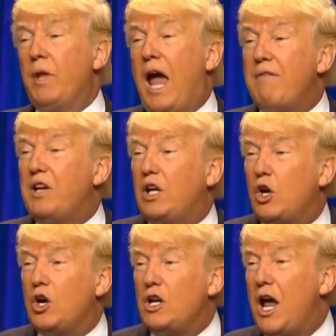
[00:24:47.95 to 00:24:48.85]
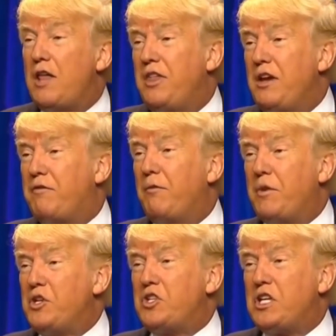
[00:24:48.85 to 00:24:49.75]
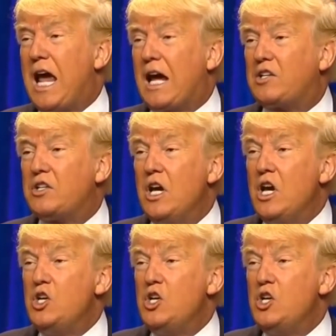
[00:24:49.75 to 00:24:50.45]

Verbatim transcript: Having learned nothing from these attacks,